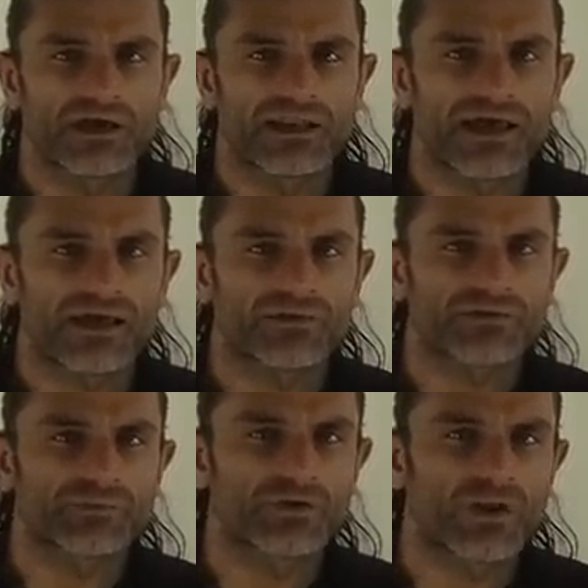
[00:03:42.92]
Allow
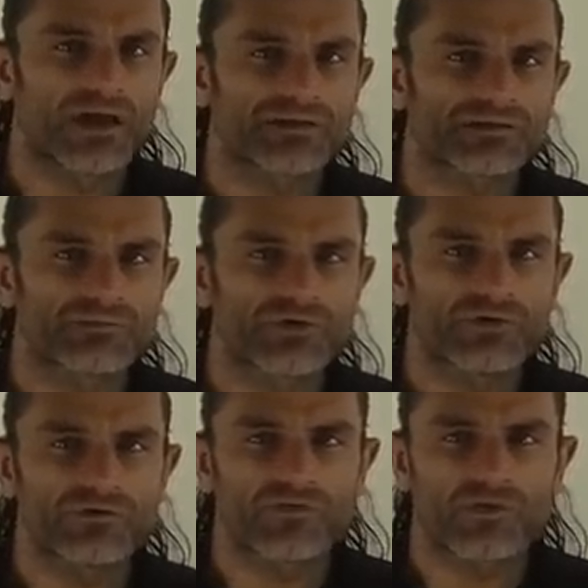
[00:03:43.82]
this blue light to
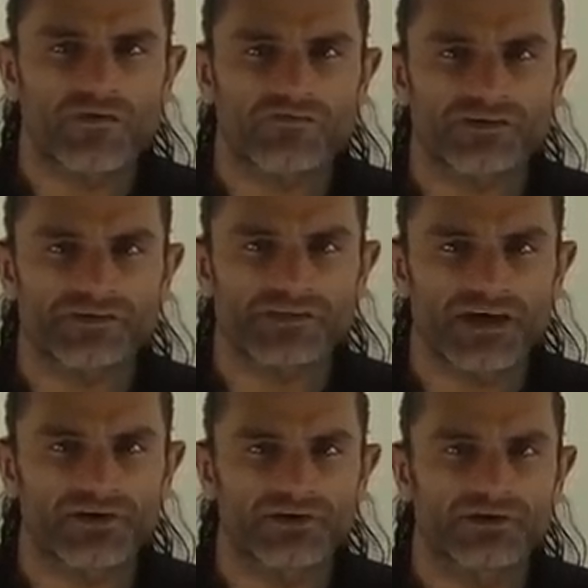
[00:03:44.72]
move through every
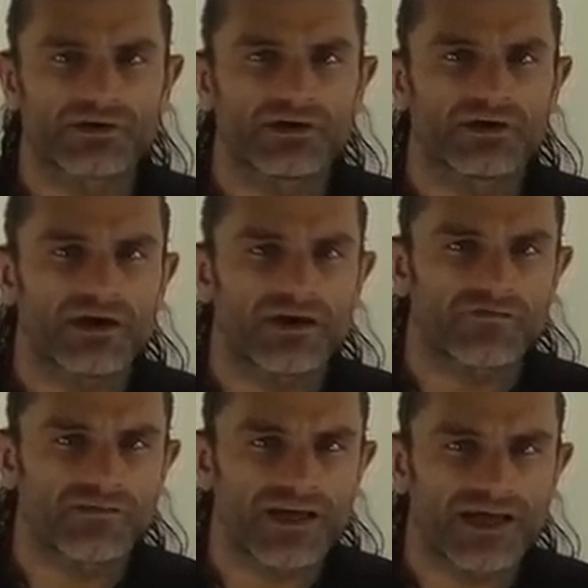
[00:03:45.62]
cell,
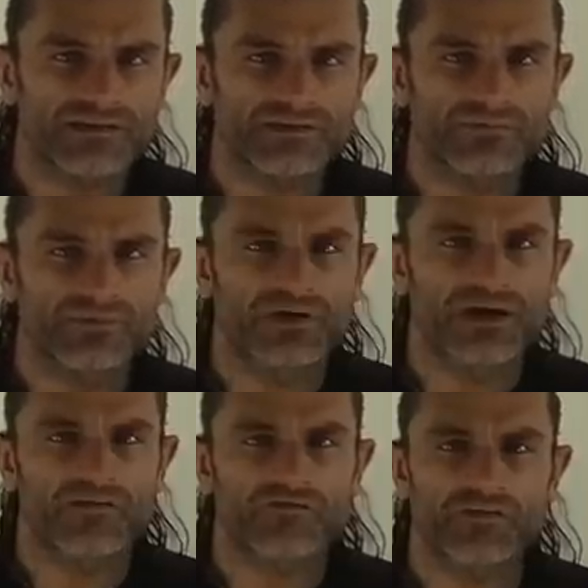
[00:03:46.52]
every atom,
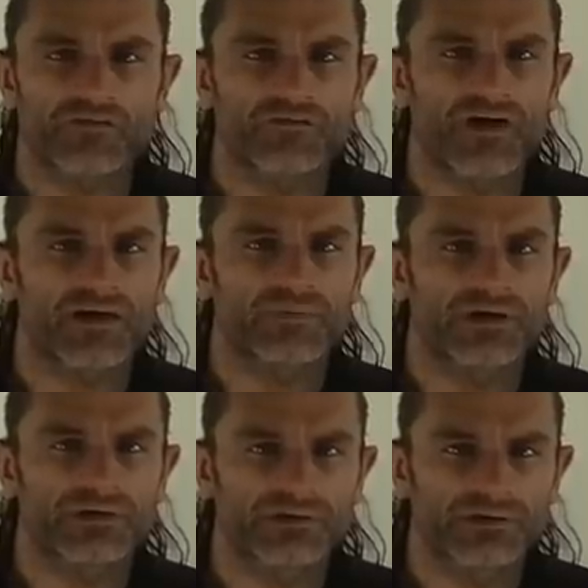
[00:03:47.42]
every
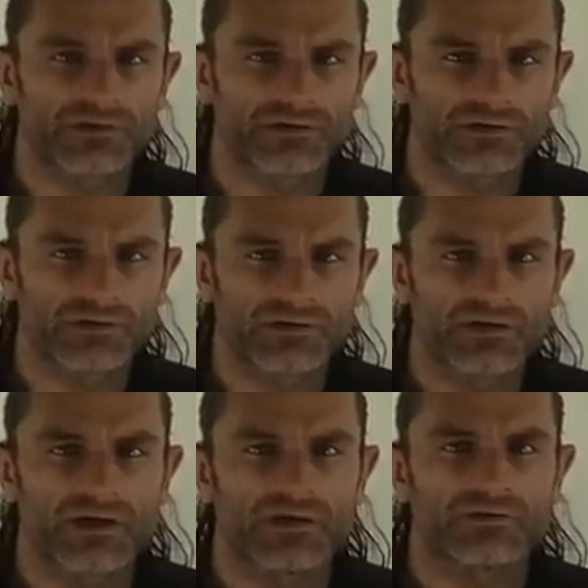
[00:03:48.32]
fibre,
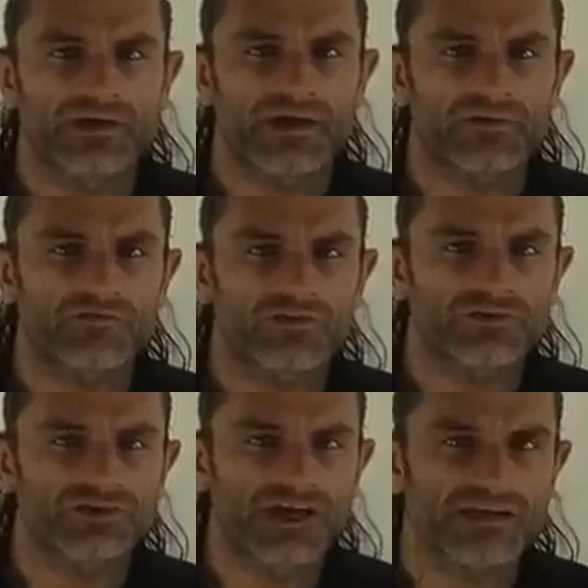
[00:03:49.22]
down through
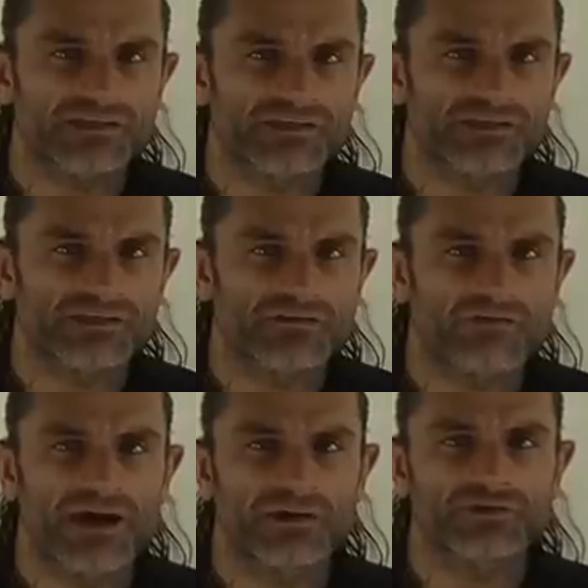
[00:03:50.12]
your chest,
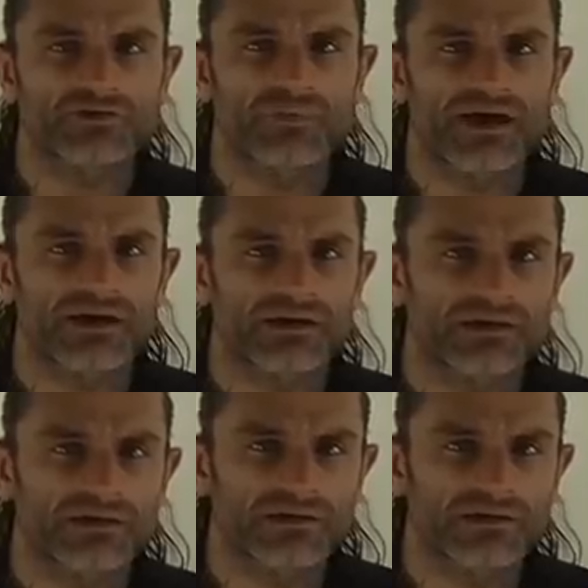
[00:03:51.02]
around your back,